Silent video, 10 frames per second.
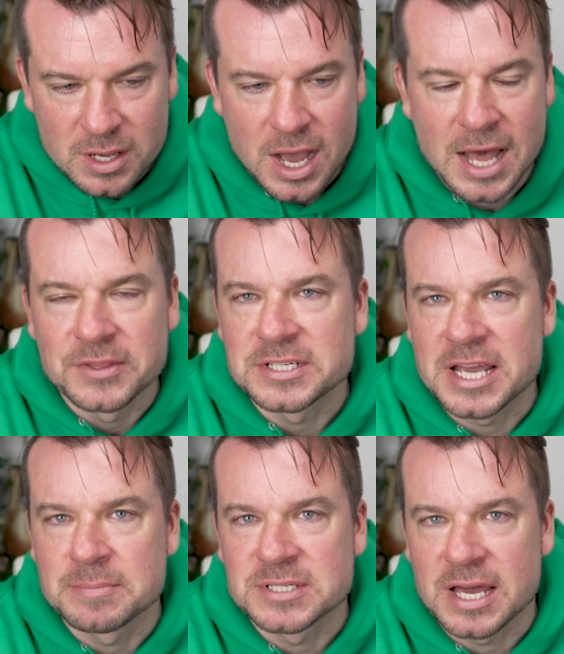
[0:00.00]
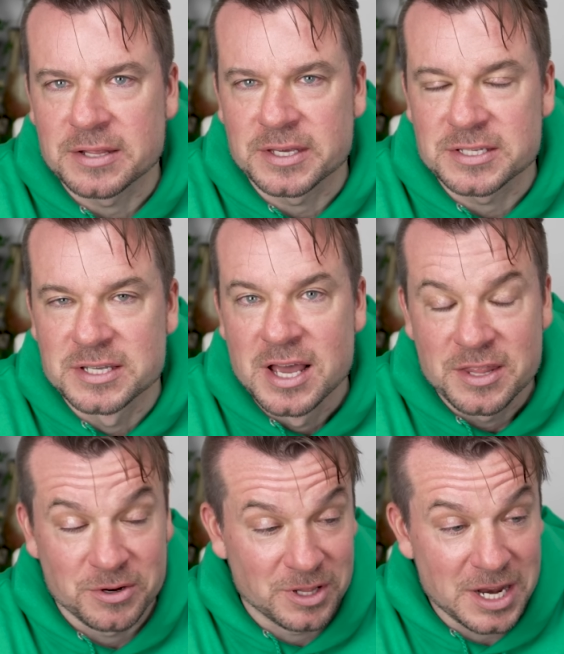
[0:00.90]
on the tame side of things.
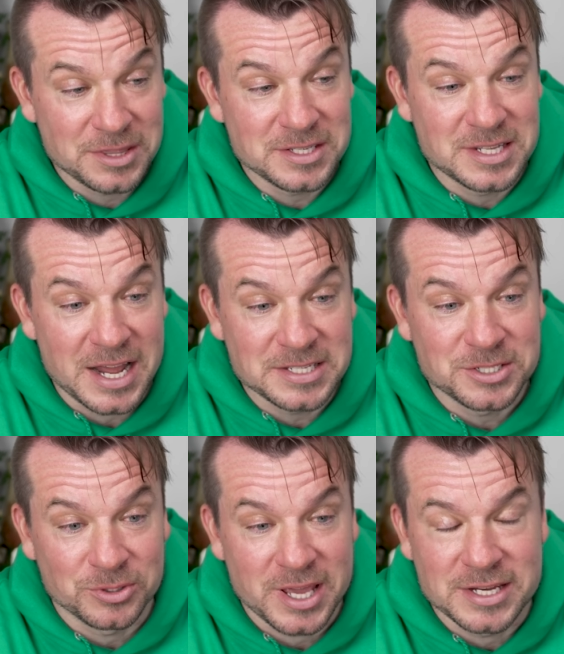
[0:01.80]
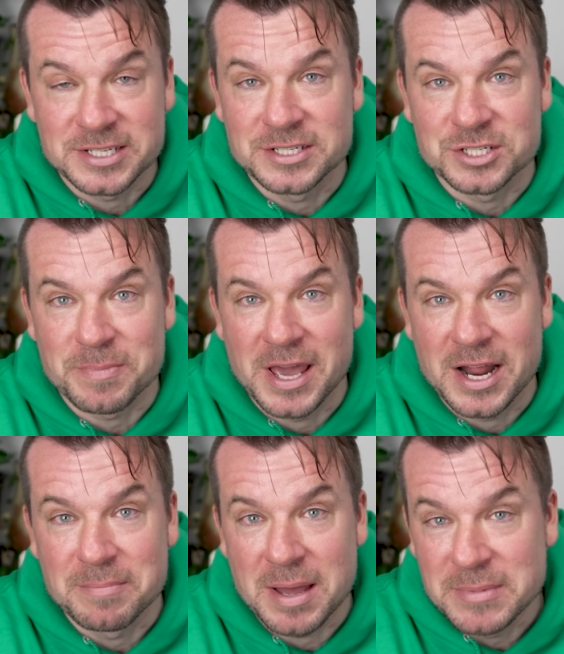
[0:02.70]
There are a lot of things that I still can't eat in Japan.
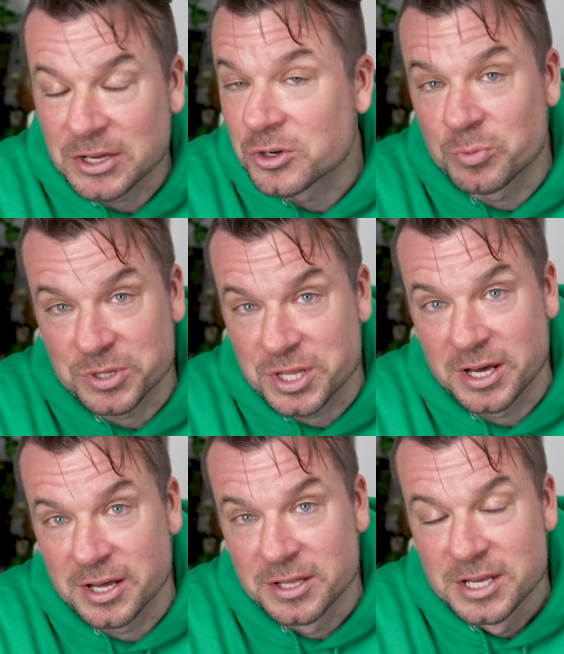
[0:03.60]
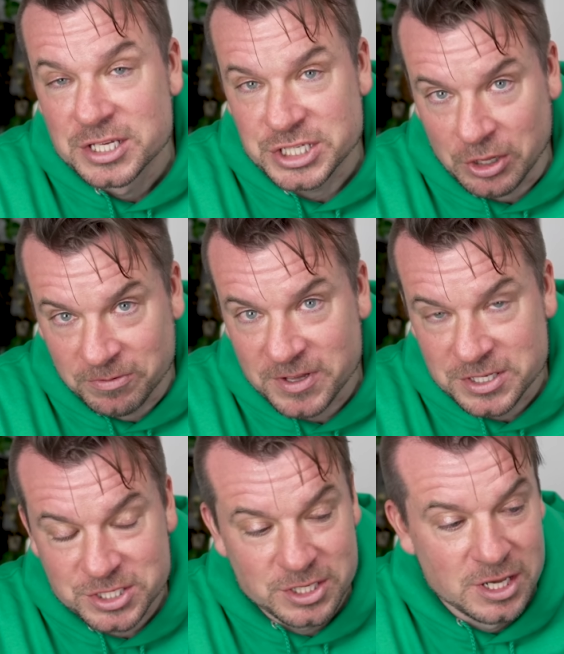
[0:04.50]
I'm not good with
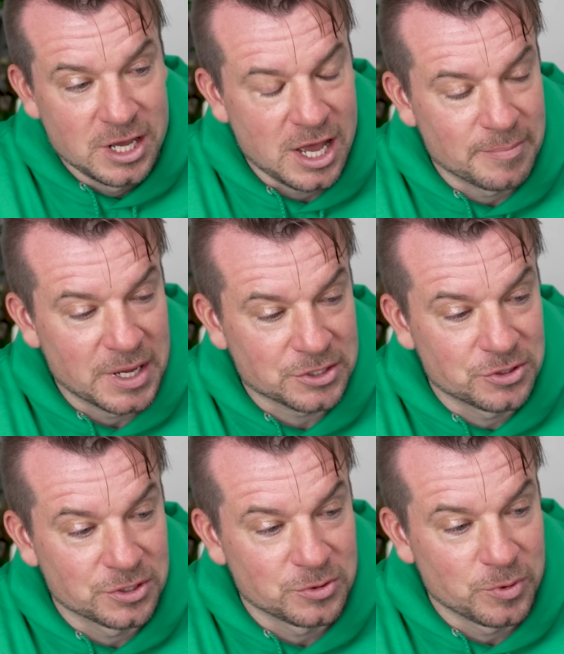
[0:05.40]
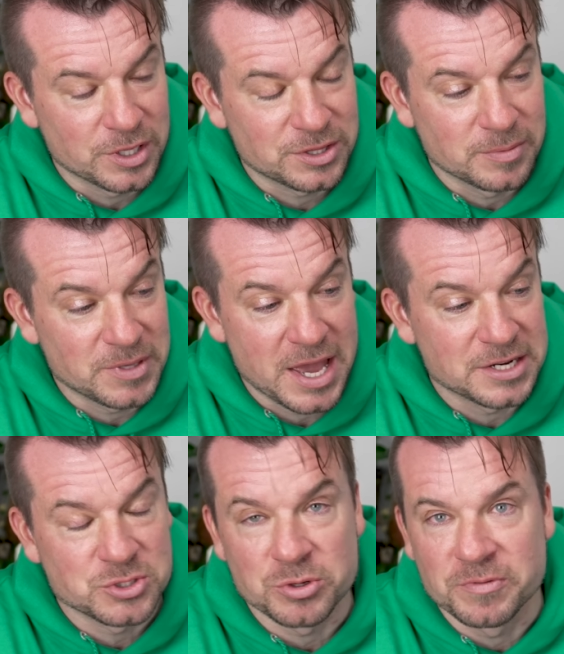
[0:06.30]
shellfish. I'm not good with
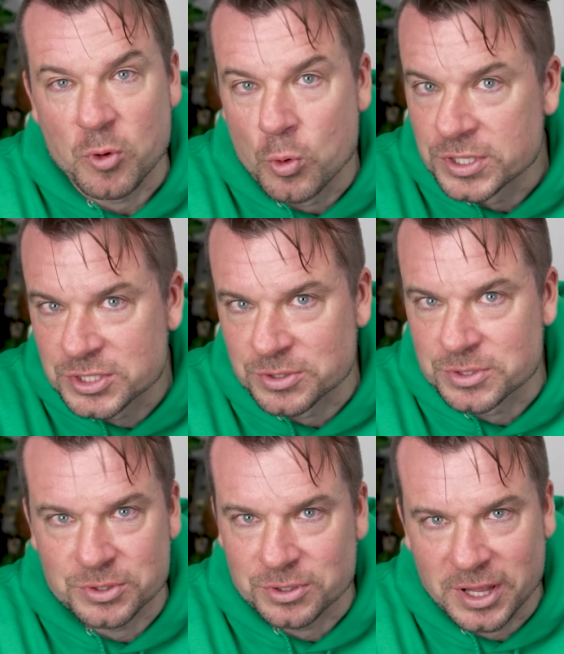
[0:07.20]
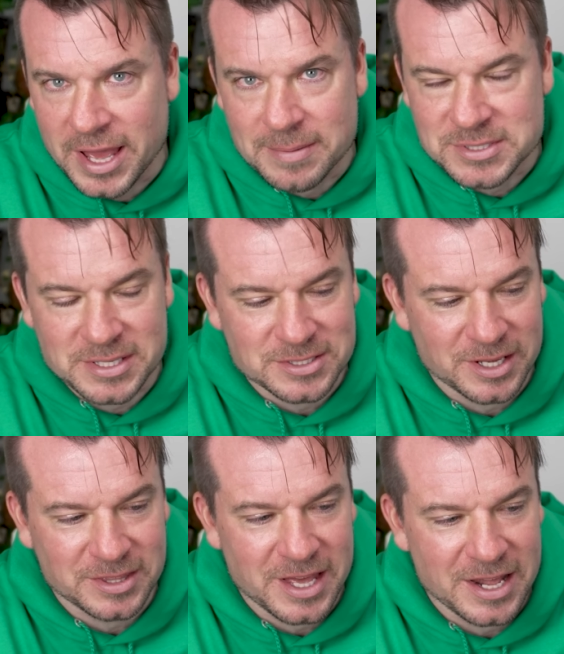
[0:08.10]
any sort of oysters or clams, things
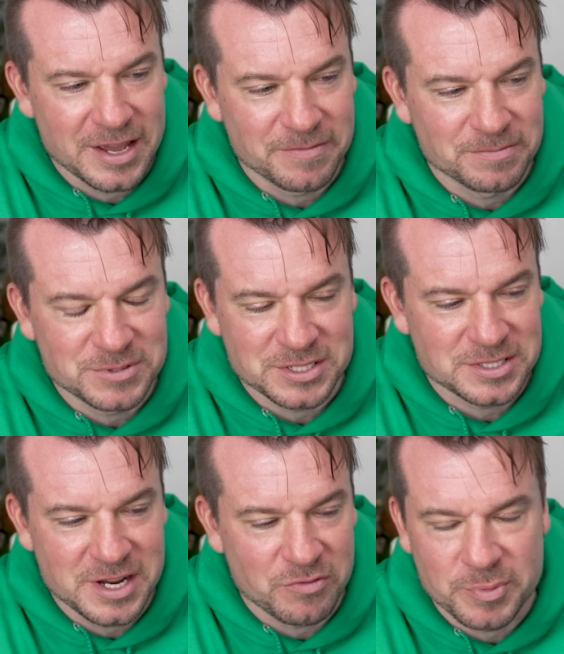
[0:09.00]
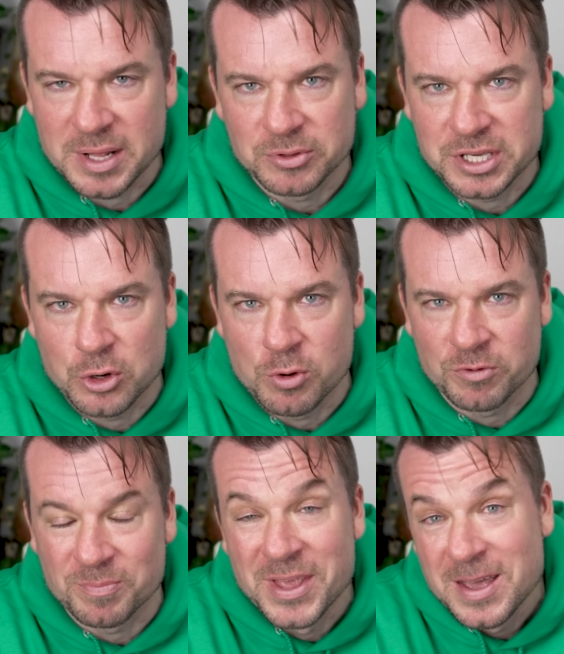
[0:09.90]
like that. I've just never been able to get
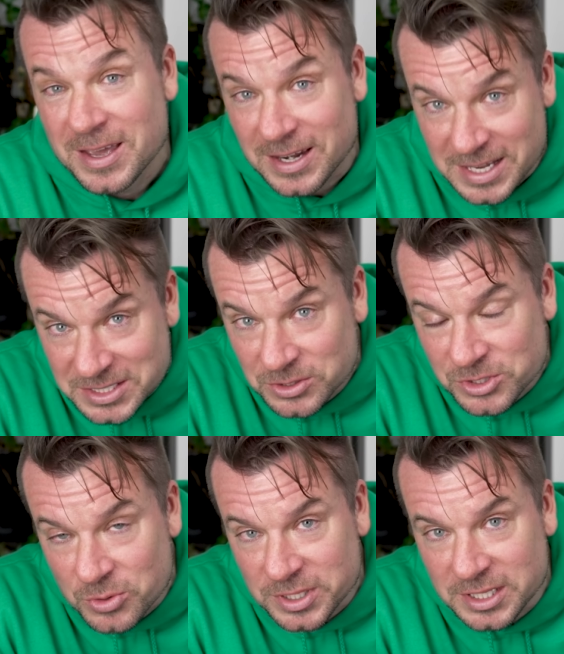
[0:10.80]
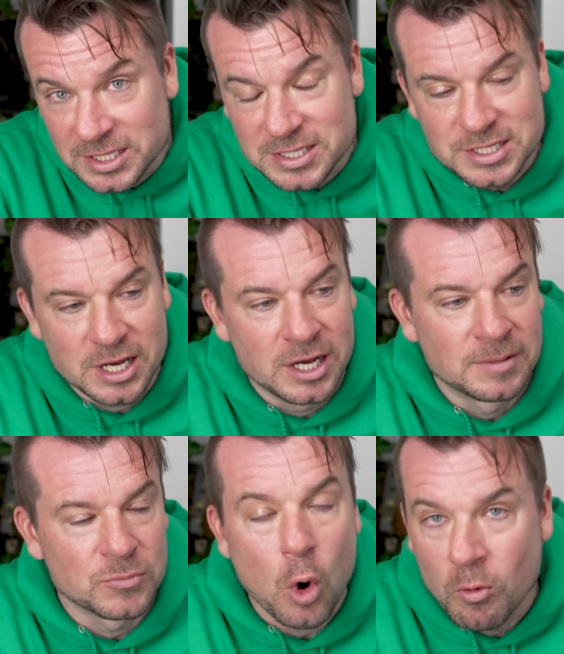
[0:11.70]
over them. And I still don't eat
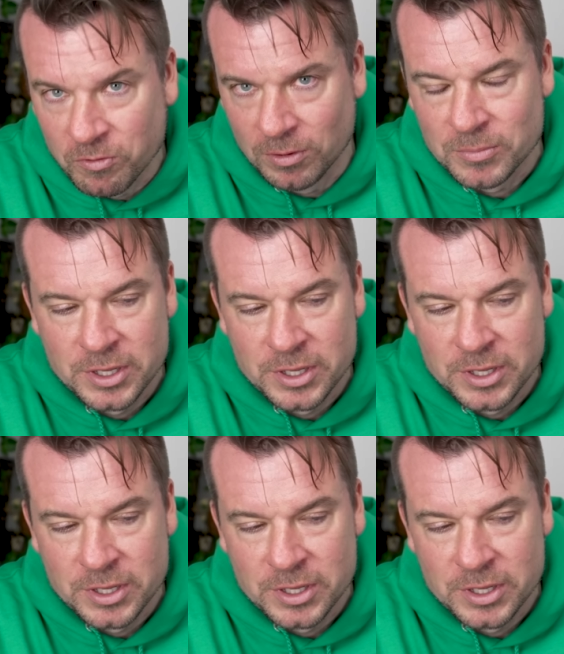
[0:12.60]
offal,